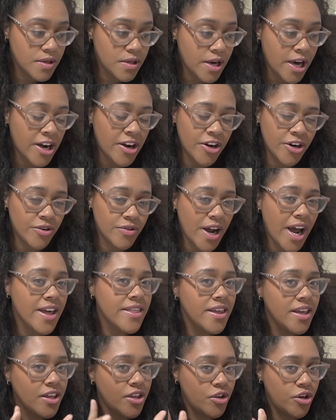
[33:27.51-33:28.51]
I don't know. I
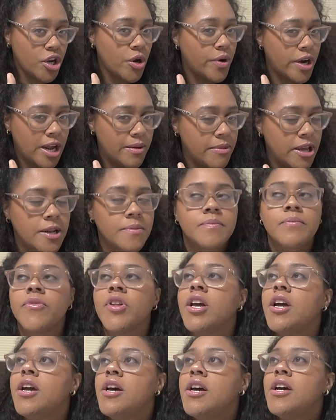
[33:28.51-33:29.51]
think you know what I mean.
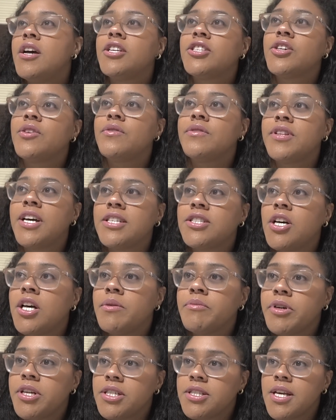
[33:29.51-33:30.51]
So that's all
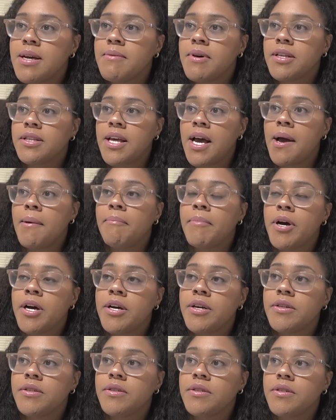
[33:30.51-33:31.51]
I'm going to say about that.
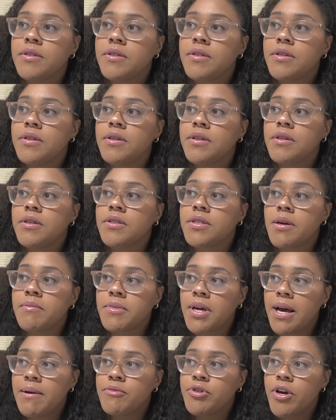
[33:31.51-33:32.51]
But
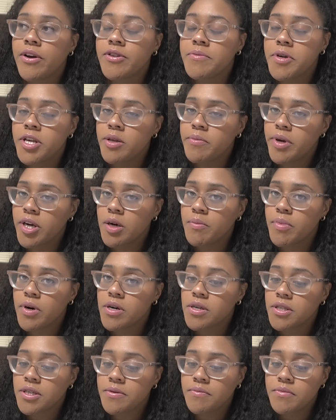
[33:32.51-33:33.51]
sometimes you have to be the bigger
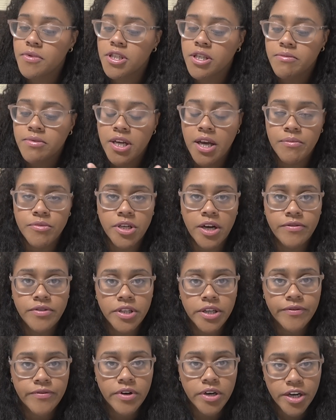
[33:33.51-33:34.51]
person. Sometimes you have
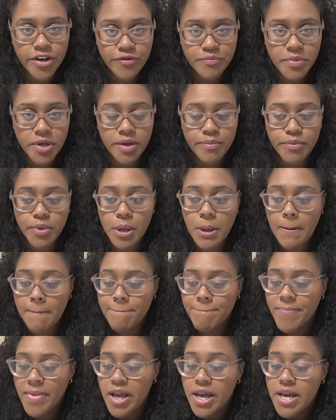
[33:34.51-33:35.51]
to forgive people.
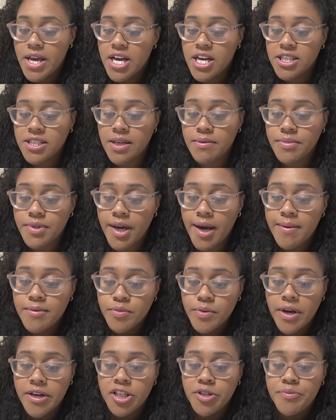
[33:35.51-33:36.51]
Sometimes
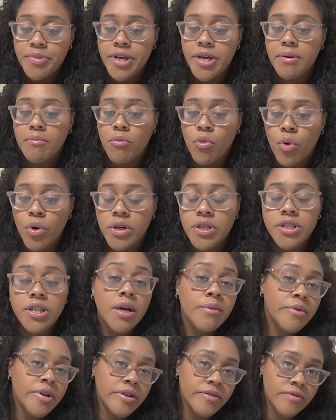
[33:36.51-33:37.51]
we have to be more
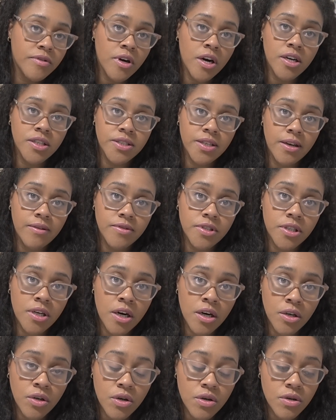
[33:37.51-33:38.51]
stubborn for ourselves and
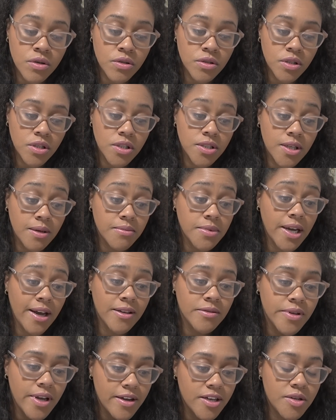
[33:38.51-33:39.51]
our goals.
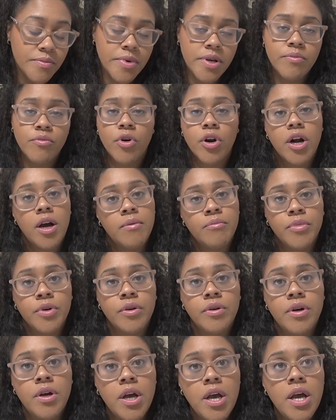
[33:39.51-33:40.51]
Sometimes we have to be more
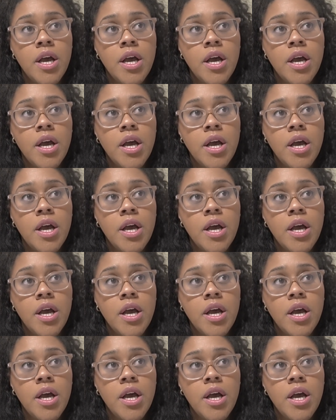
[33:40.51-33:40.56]
humble.